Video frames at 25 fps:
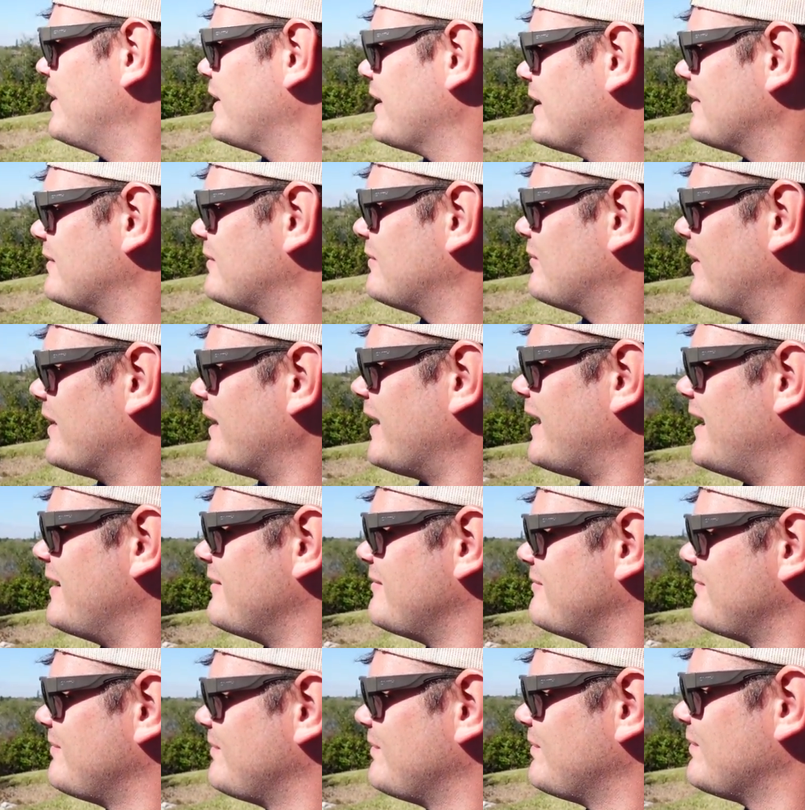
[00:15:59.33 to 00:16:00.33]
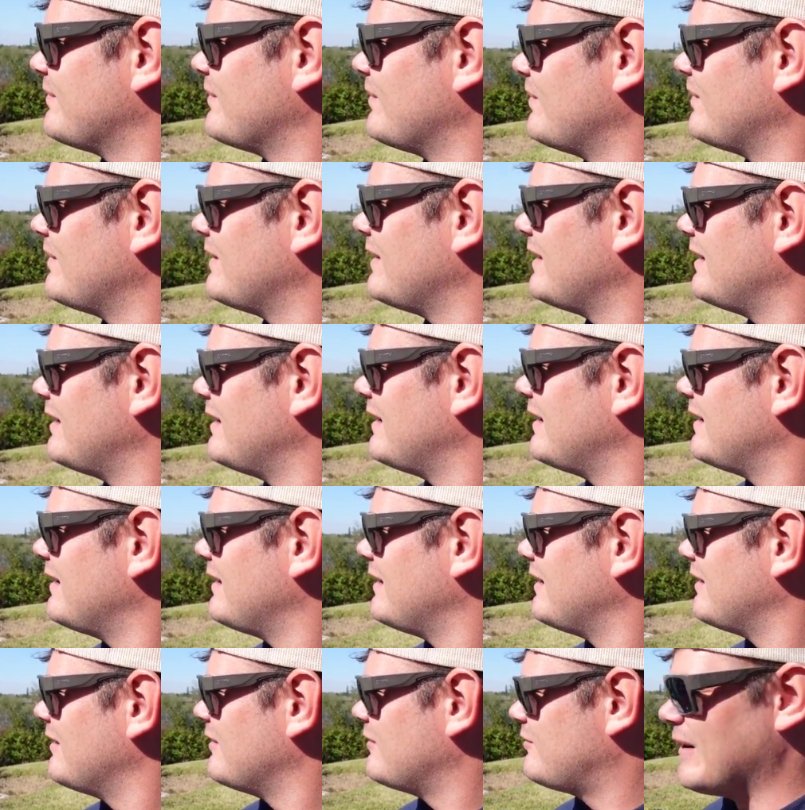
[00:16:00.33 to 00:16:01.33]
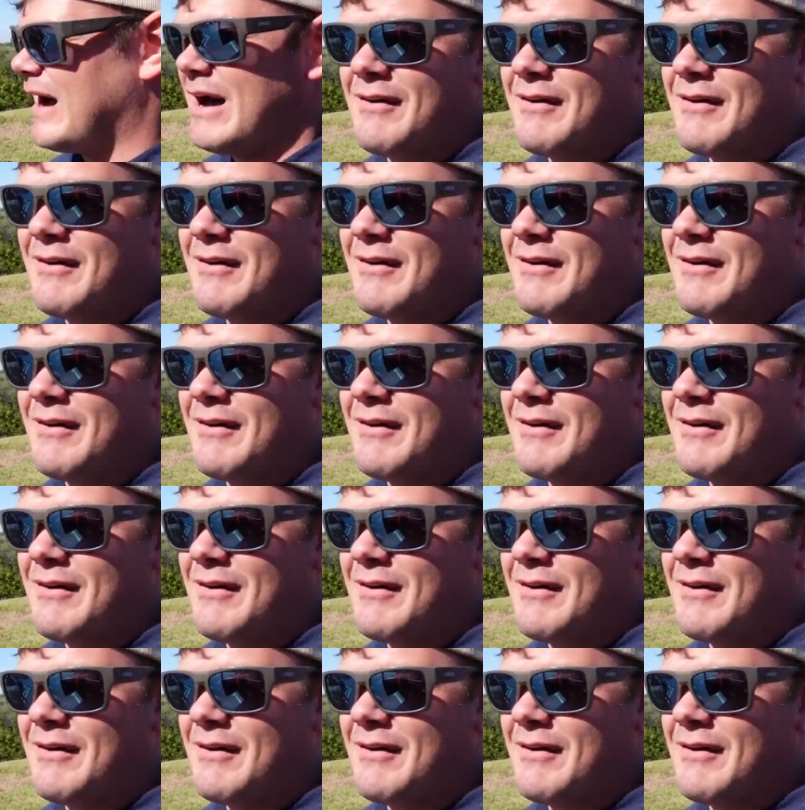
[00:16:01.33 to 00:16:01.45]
million. Why not? 500 million.